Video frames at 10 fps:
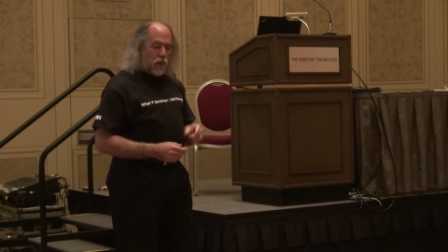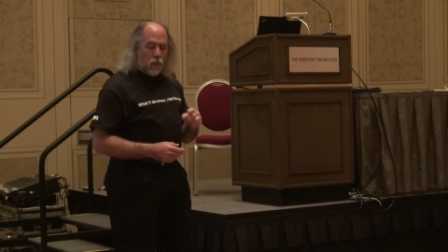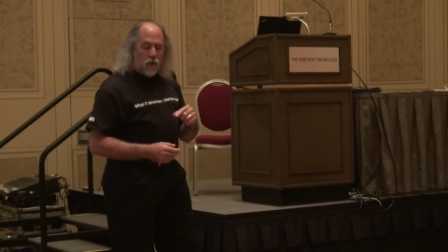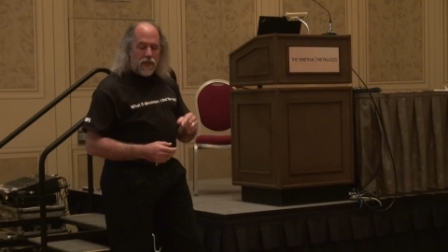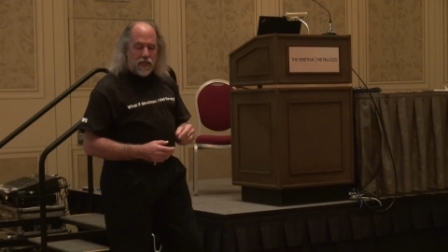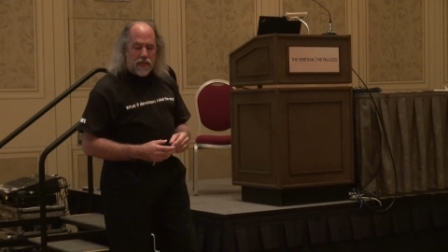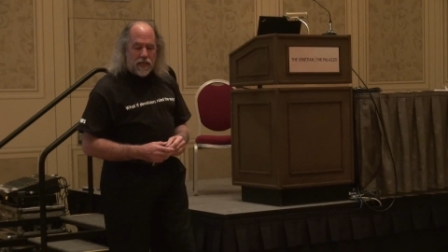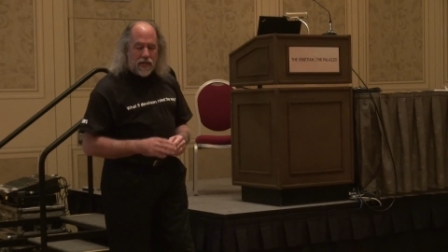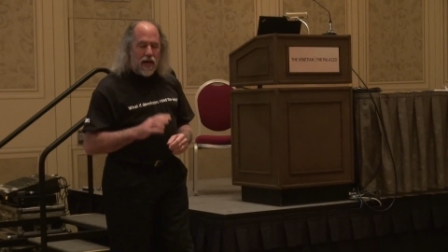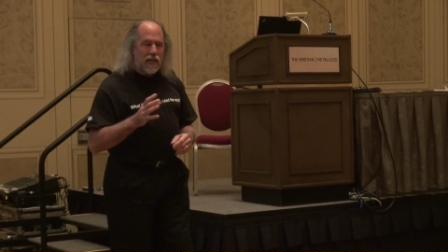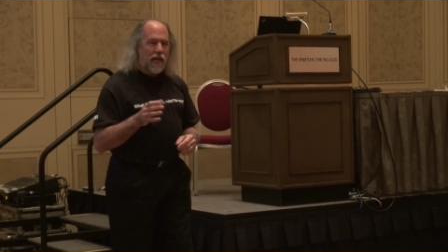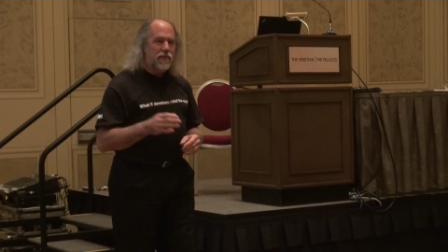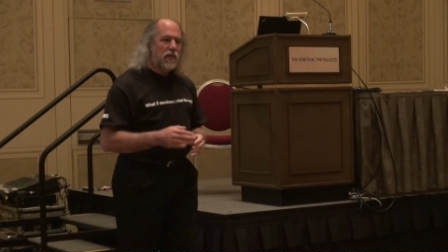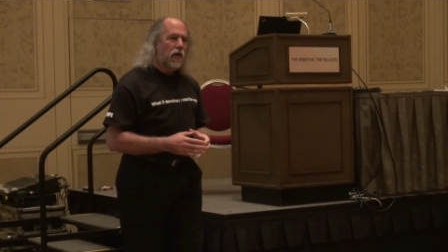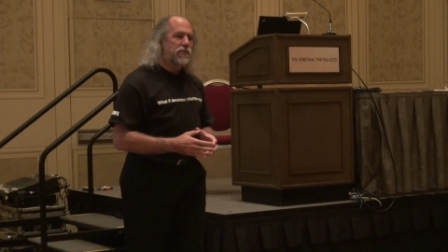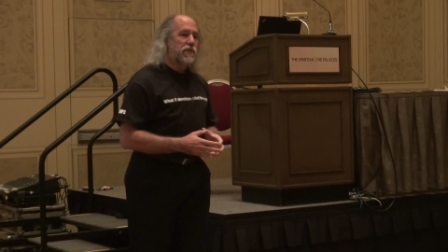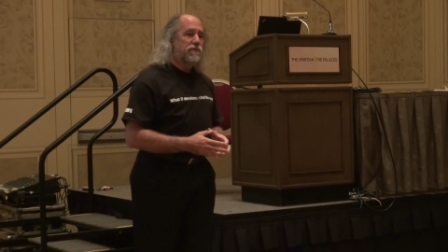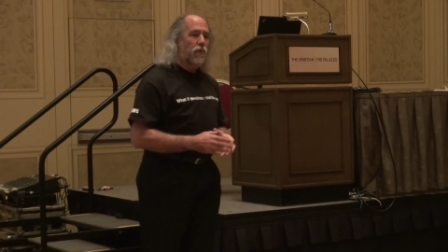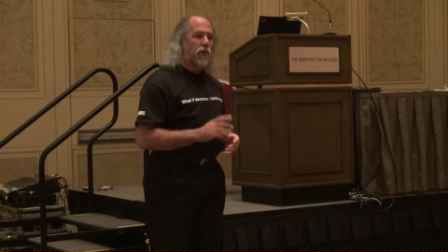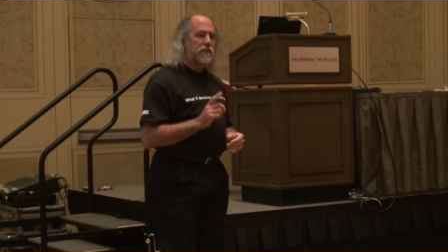I like the notion
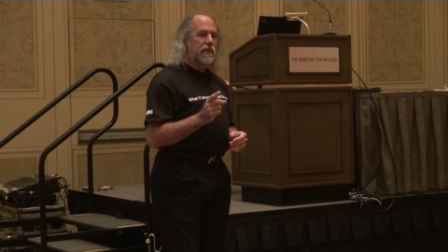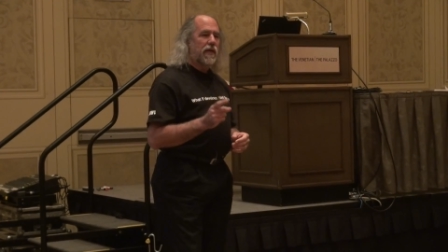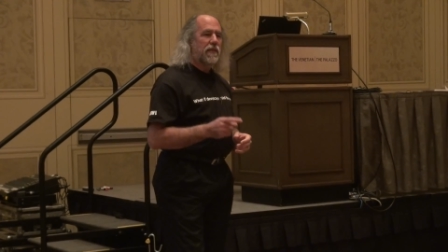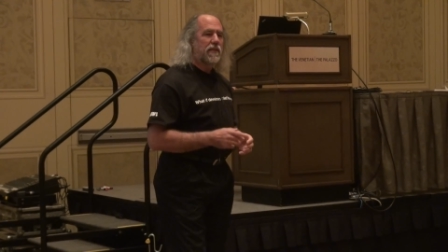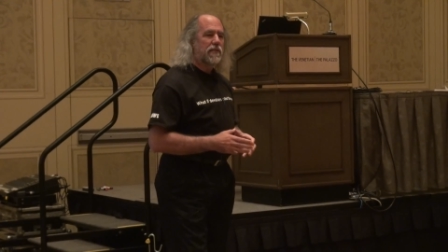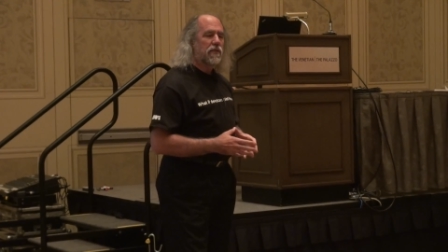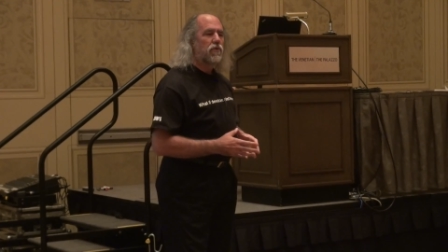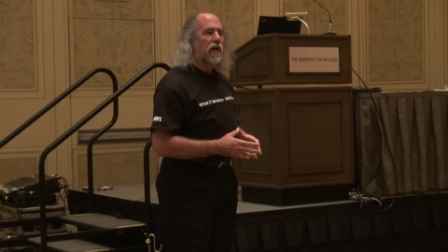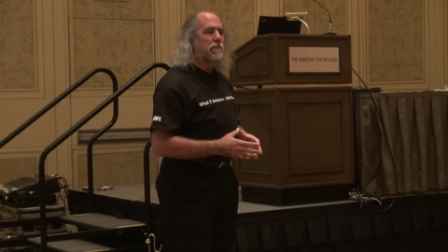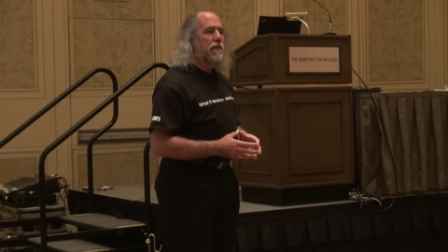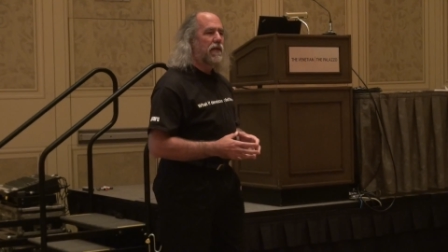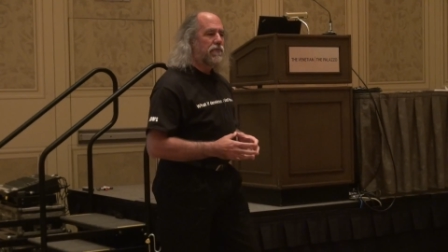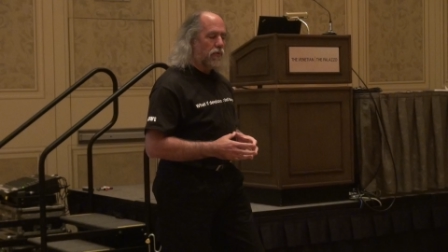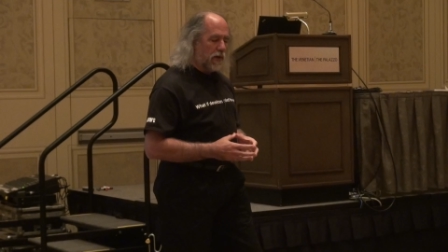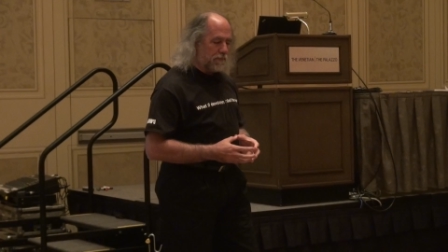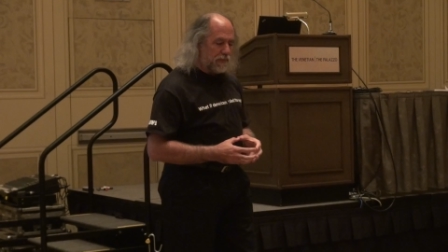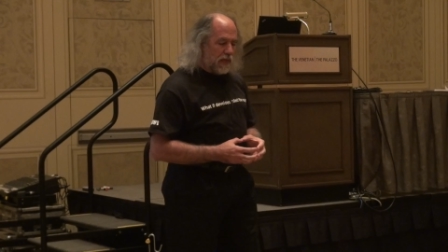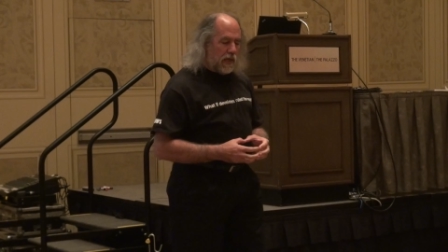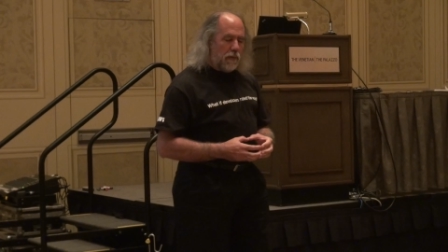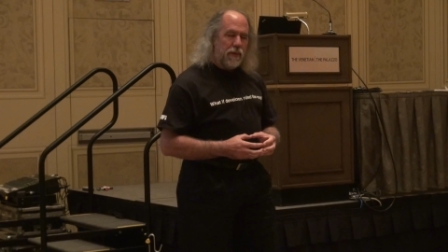of foraging. I think that's a great metaphor,
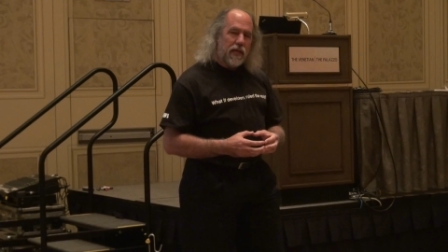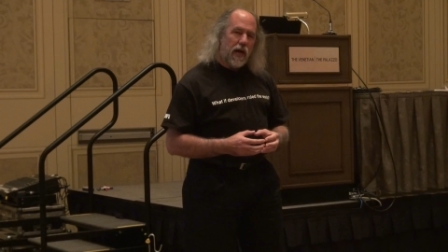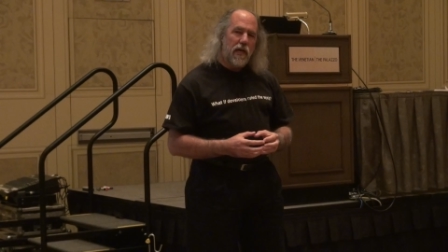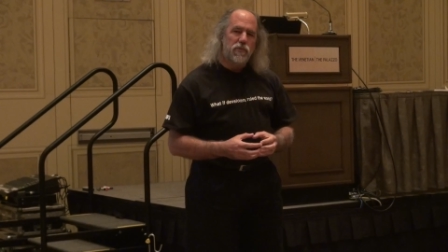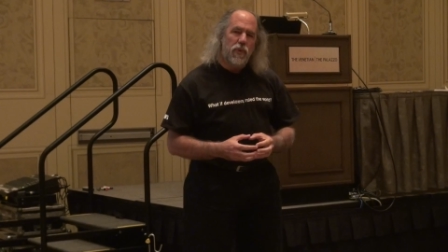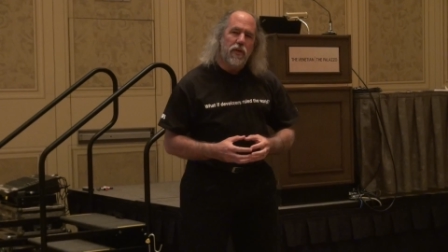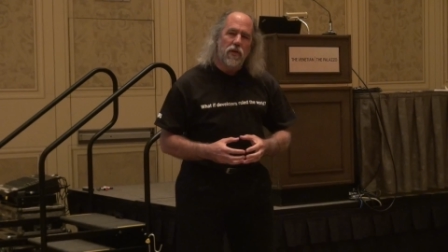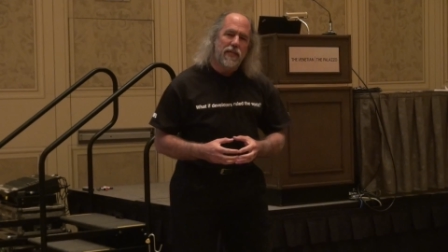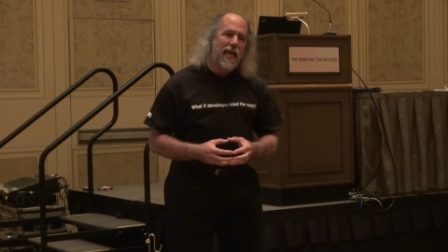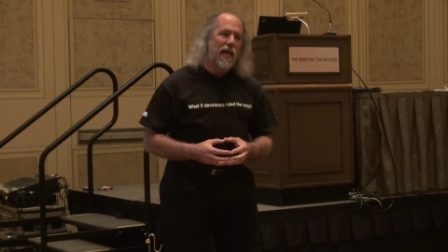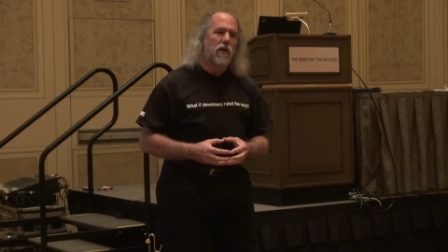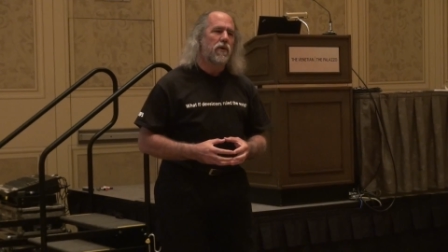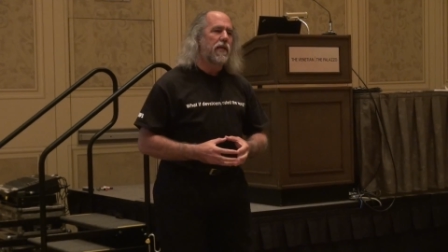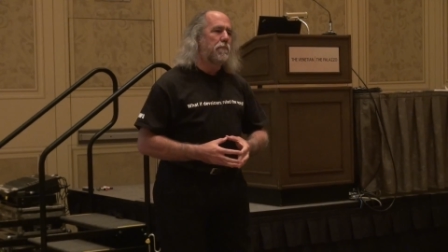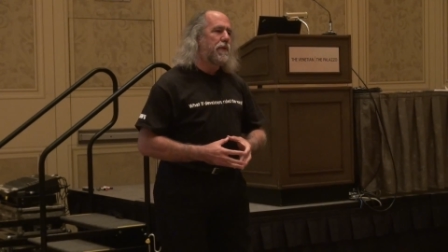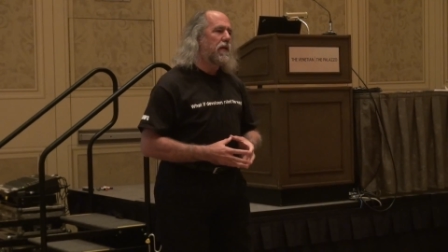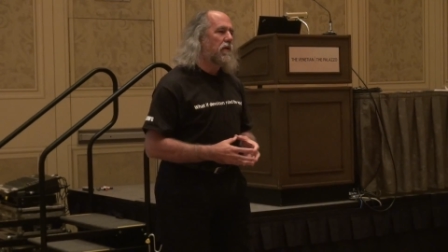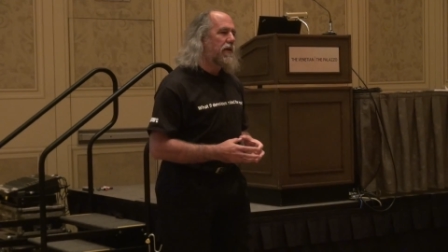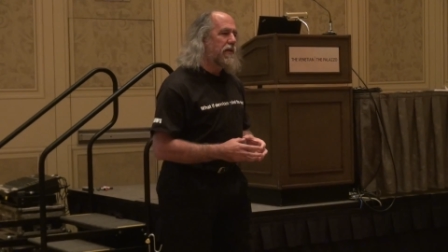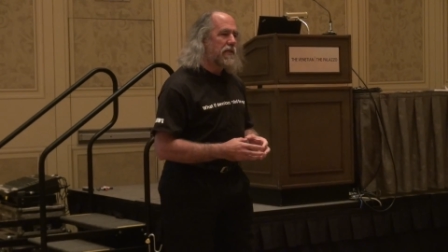because we are now in a
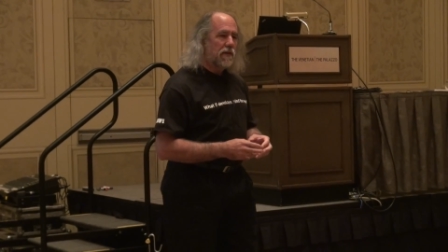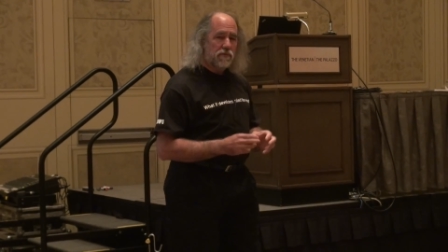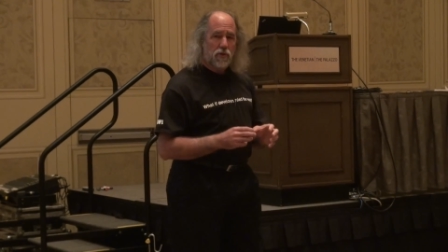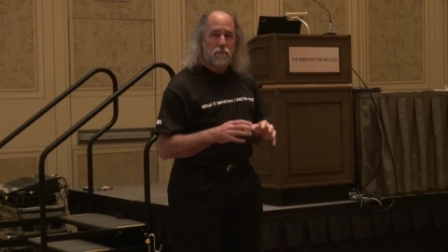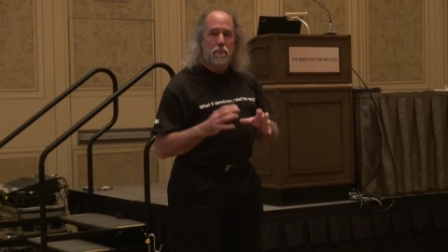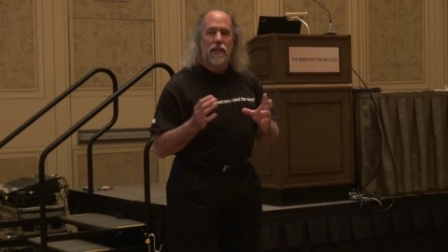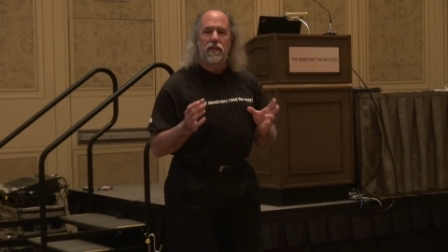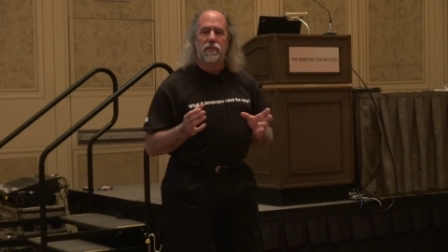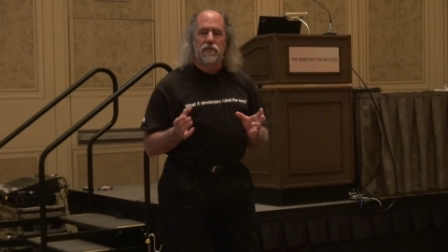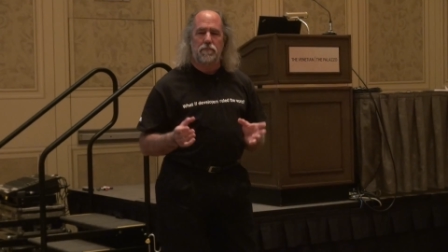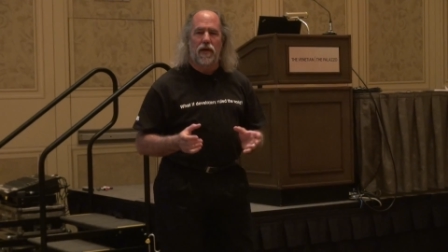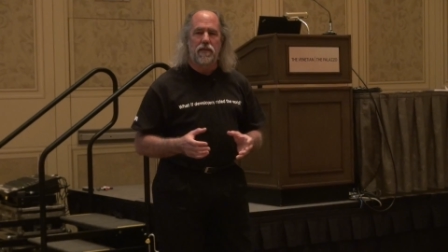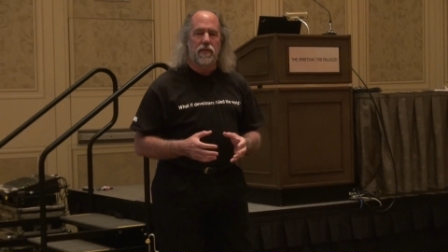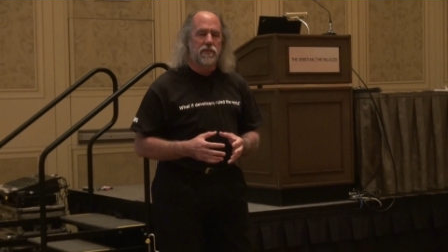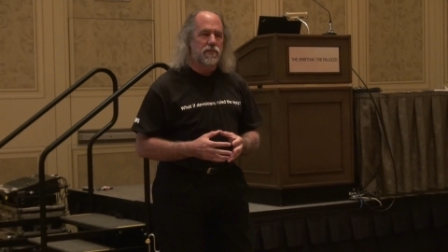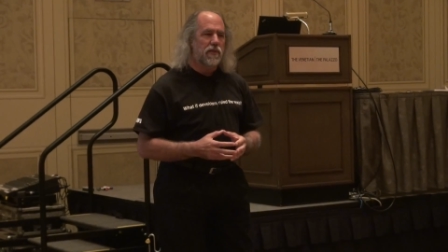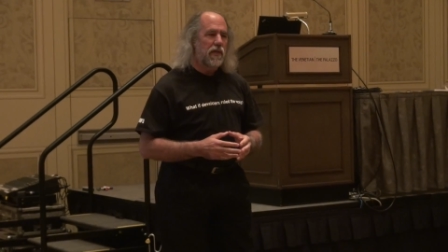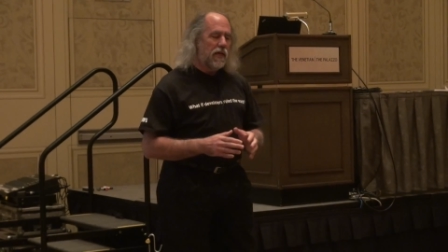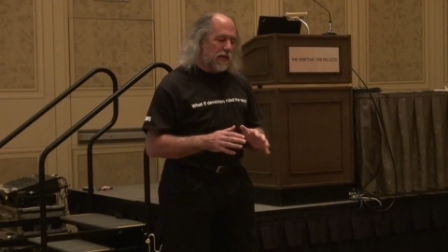period of tremendous abundance.